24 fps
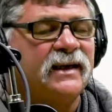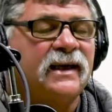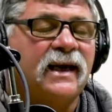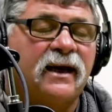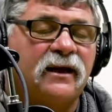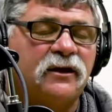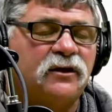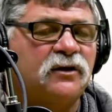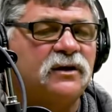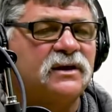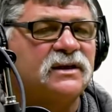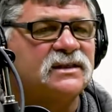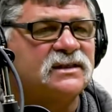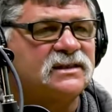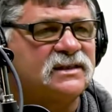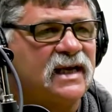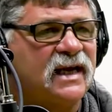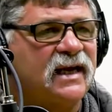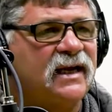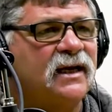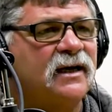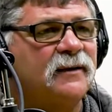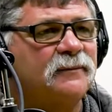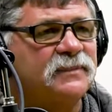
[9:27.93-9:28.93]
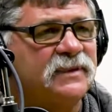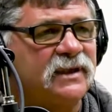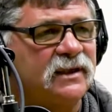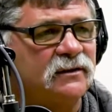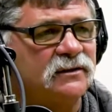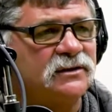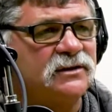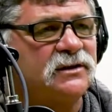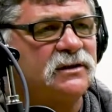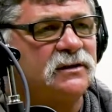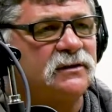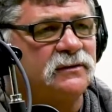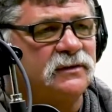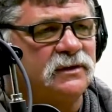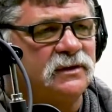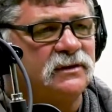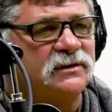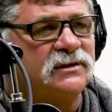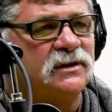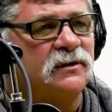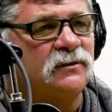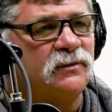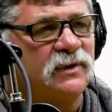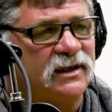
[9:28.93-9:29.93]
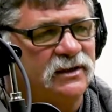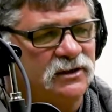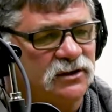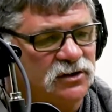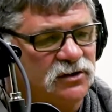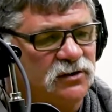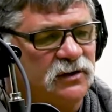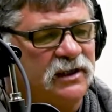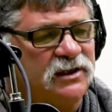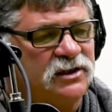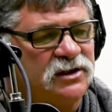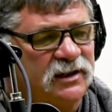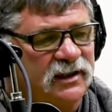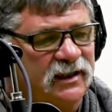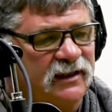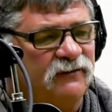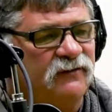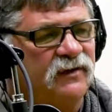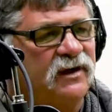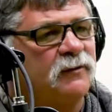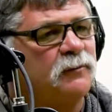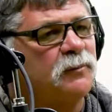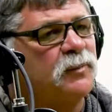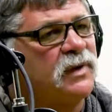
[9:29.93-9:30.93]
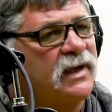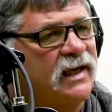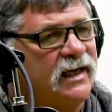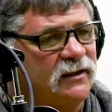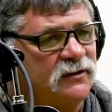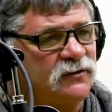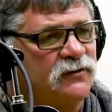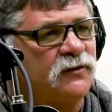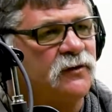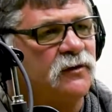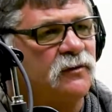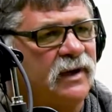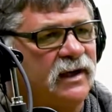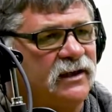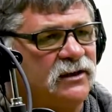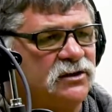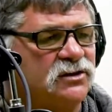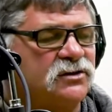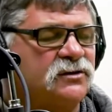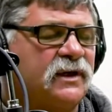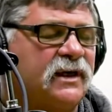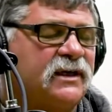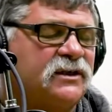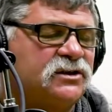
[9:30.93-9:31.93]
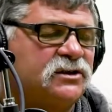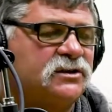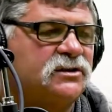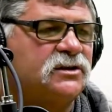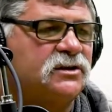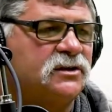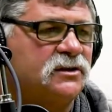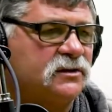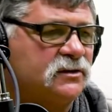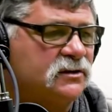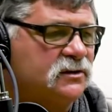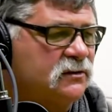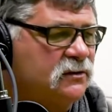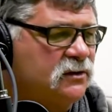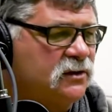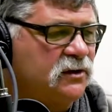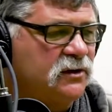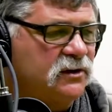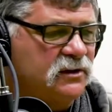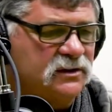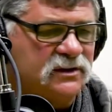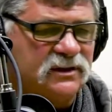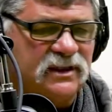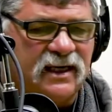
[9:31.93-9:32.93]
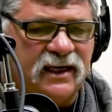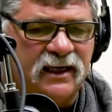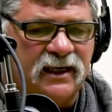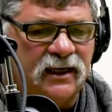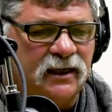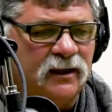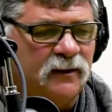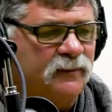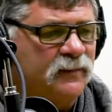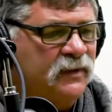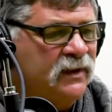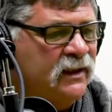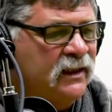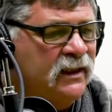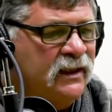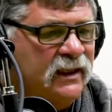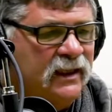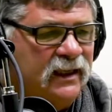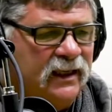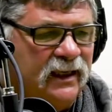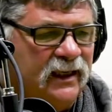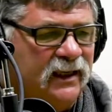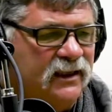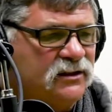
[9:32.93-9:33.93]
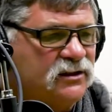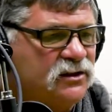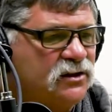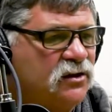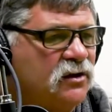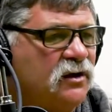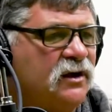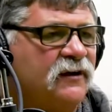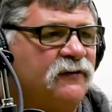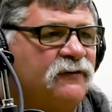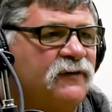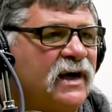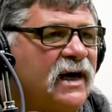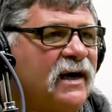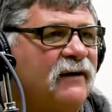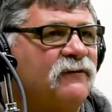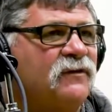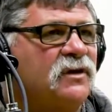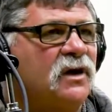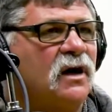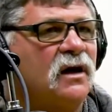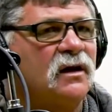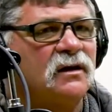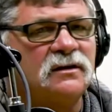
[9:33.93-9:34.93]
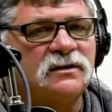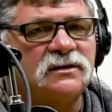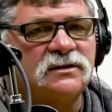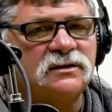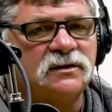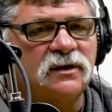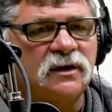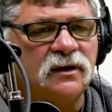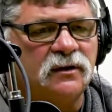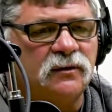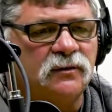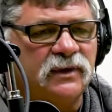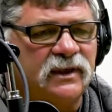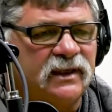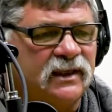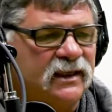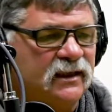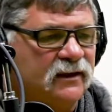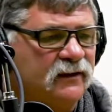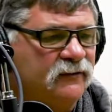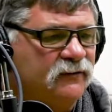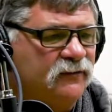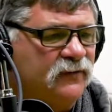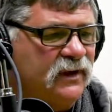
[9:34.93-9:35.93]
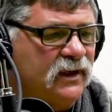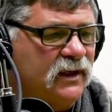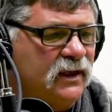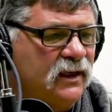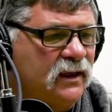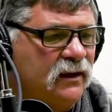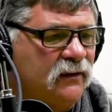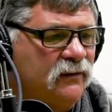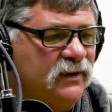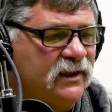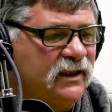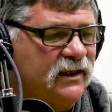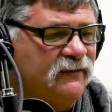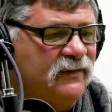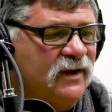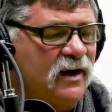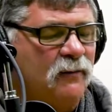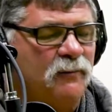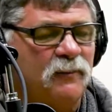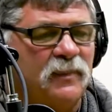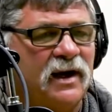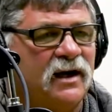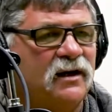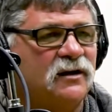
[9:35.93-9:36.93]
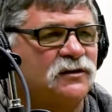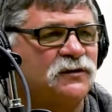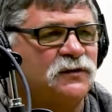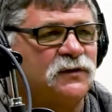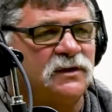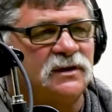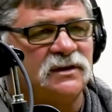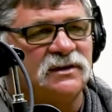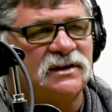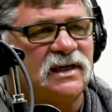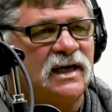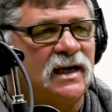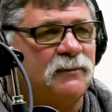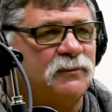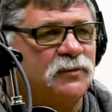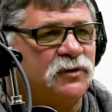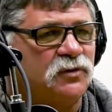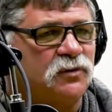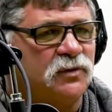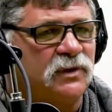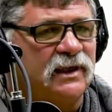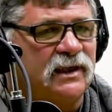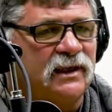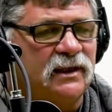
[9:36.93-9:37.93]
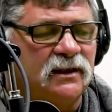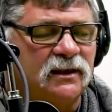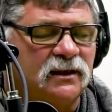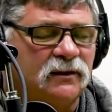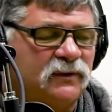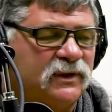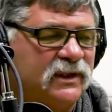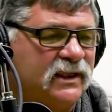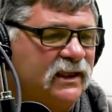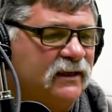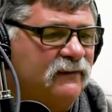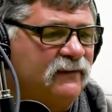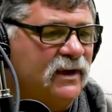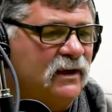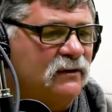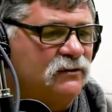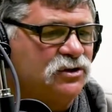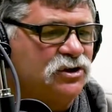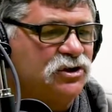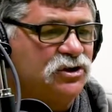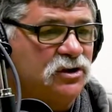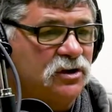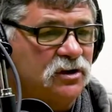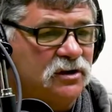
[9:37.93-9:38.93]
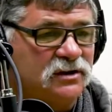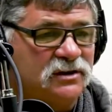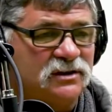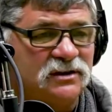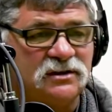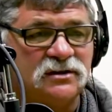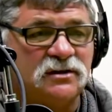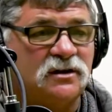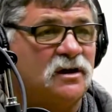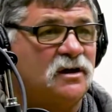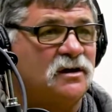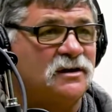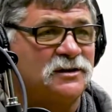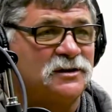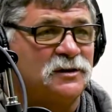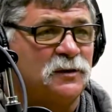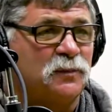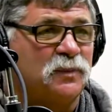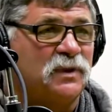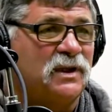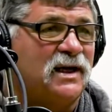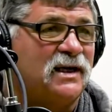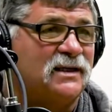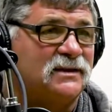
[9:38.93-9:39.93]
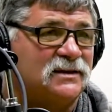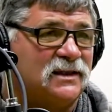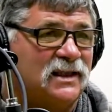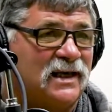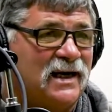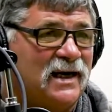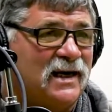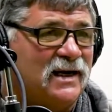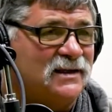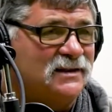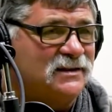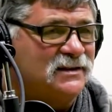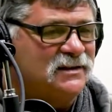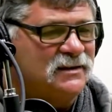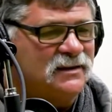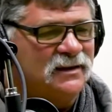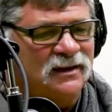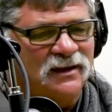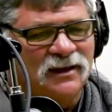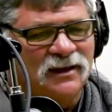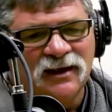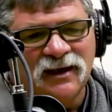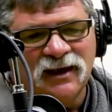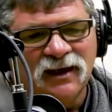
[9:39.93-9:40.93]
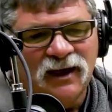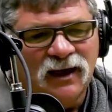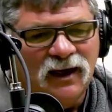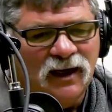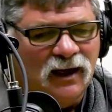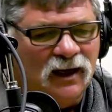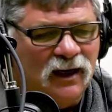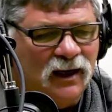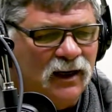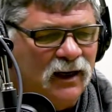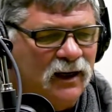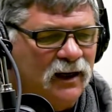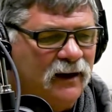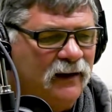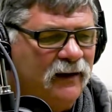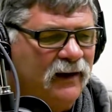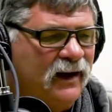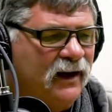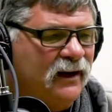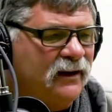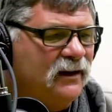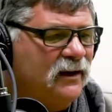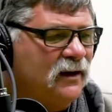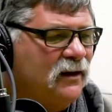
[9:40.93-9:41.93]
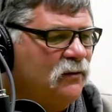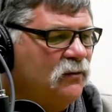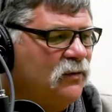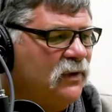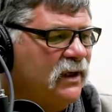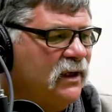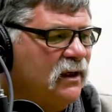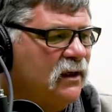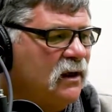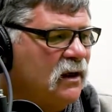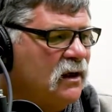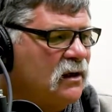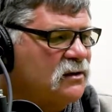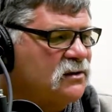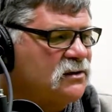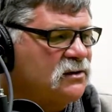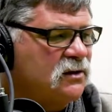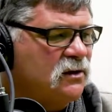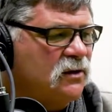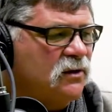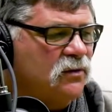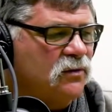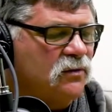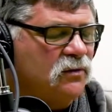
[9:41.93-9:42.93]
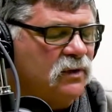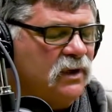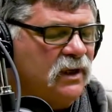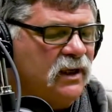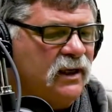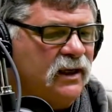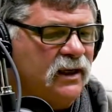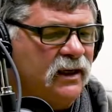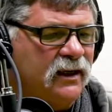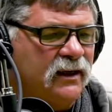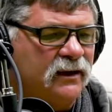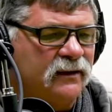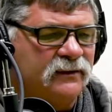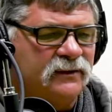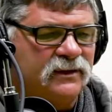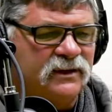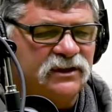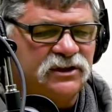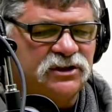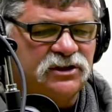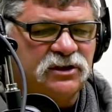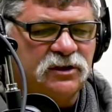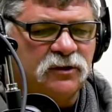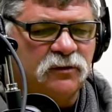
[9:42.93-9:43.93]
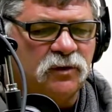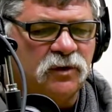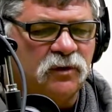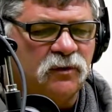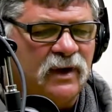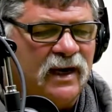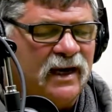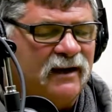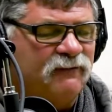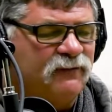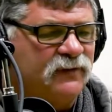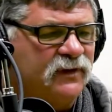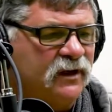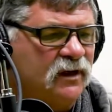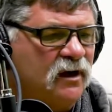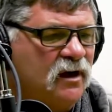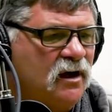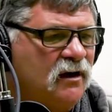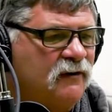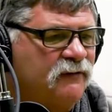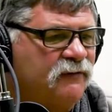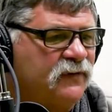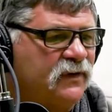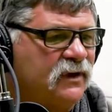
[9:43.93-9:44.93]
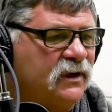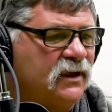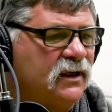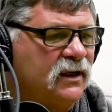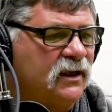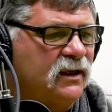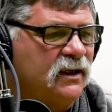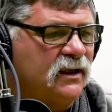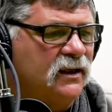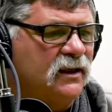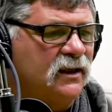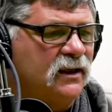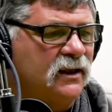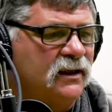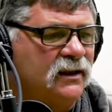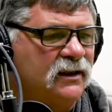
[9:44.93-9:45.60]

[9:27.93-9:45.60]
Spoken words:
Yeah, and you can sign up there too. There's a registration event plays for registrations. You can sign up. It's $35. We give out medals for the top 3, and we give out shirts as long as supplies last. And then we also this year we're raffling off a